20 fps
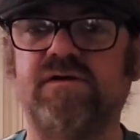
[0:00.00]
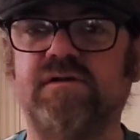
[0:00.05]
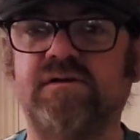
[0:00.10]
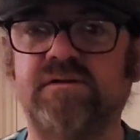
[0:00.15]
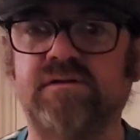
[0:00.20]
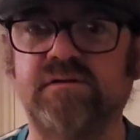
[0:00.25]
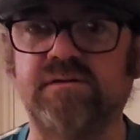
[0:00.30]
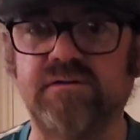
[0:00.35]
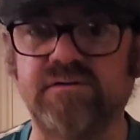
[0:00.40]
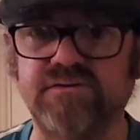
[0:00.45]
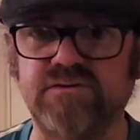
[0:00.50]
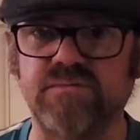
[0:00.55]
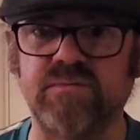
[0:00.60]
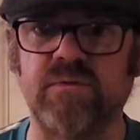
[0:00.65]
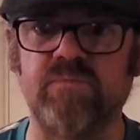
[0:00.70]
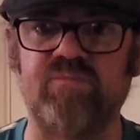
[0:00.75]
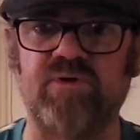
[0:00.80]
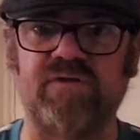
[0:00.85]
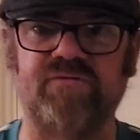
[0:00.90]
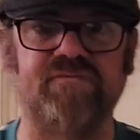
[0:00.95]
and Tommy
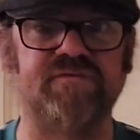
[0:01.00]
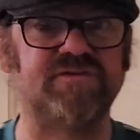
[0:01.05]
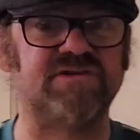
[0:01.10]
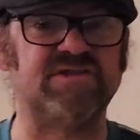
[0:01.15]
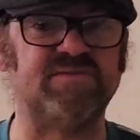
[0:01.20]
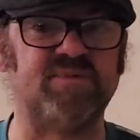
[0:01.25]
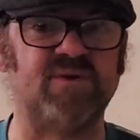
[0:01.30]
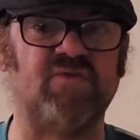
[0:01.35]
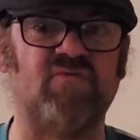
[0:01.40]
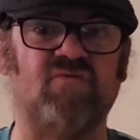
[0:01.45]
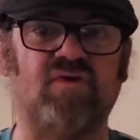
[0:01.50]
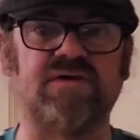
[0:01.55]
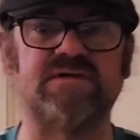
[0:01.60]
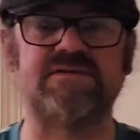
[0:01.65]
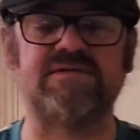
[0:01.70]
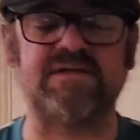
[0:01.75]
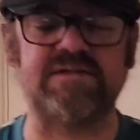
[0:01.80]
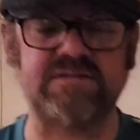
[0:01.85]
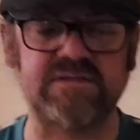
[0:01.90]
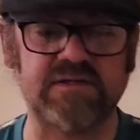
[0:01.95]
Bradford just being
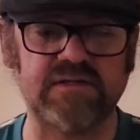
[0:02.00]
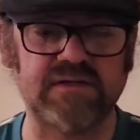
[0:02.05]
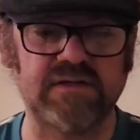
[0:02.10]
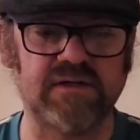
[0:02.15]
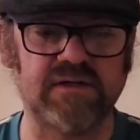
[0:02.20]
rested.